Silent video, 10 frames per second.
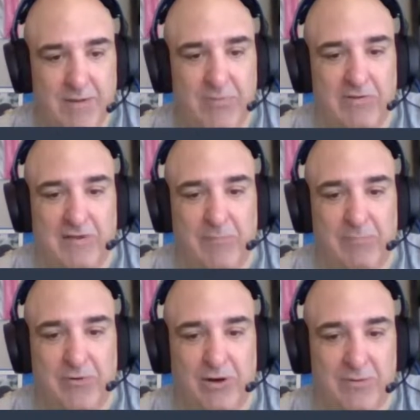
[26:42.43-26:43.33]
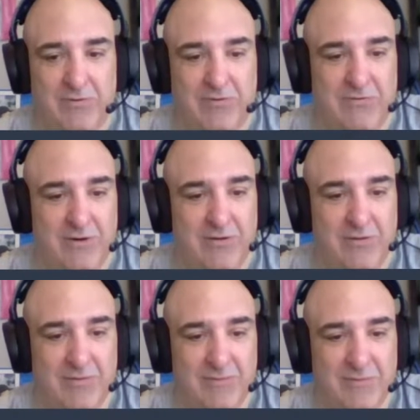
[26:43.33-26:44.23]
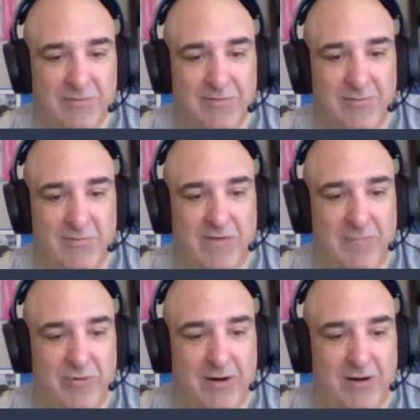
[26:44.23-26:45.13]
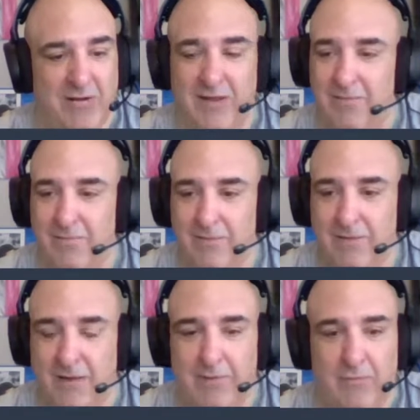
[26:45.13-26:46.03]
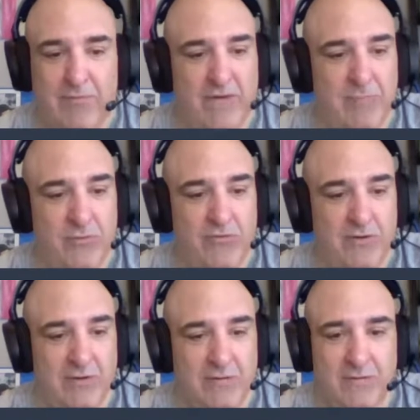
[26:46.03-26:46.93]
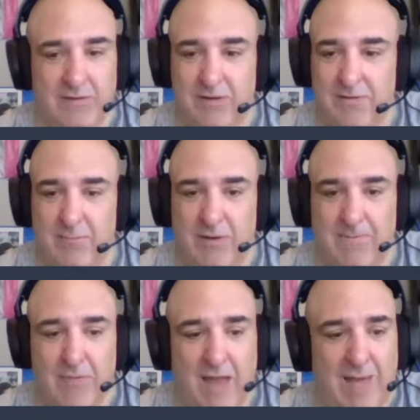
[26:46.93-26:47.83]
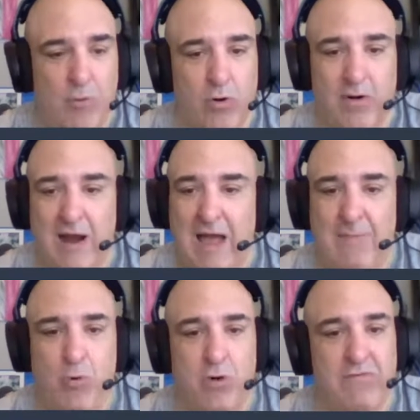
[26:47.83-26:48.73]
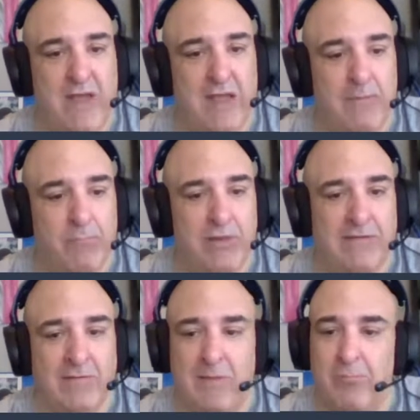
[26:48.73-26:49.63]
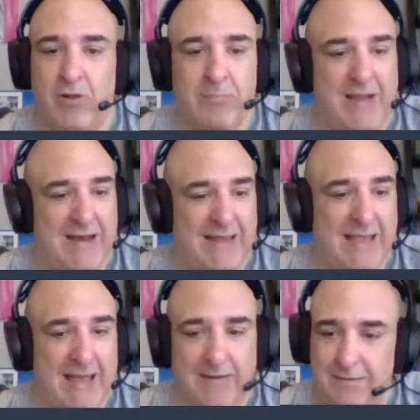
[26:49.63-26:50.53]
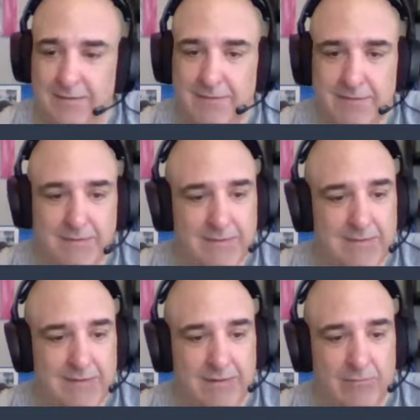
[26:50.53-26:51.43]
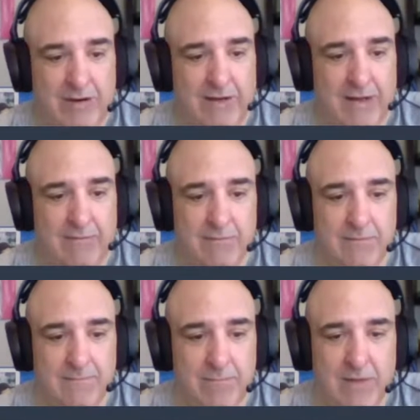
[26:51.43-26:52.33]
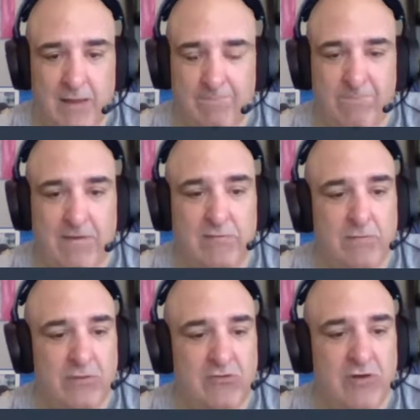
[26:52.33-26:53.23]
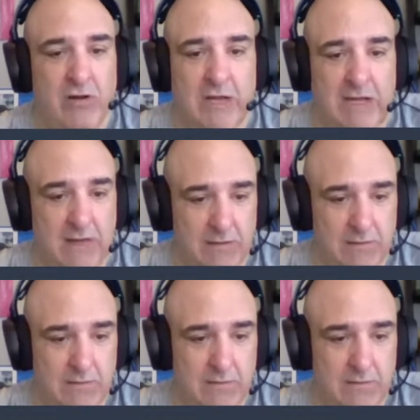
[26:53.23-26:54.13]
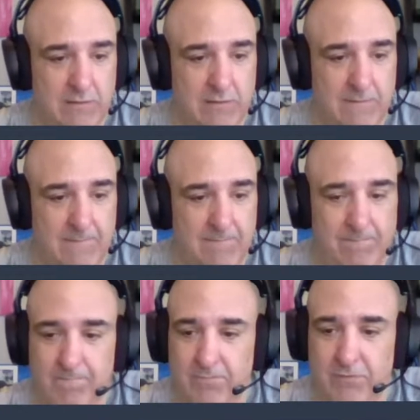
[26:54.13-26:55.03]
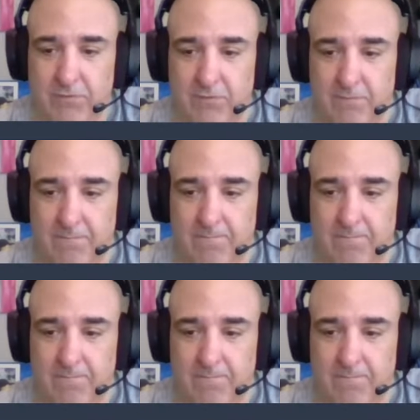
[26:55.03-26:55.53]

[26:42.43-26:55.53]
play semi-pro. It's a struggle because I'm a fat boy hard. I'm a fat boy still. I mean, I'm more of a pleasantly plump kind of cat. Right now, I'm festively chunky. So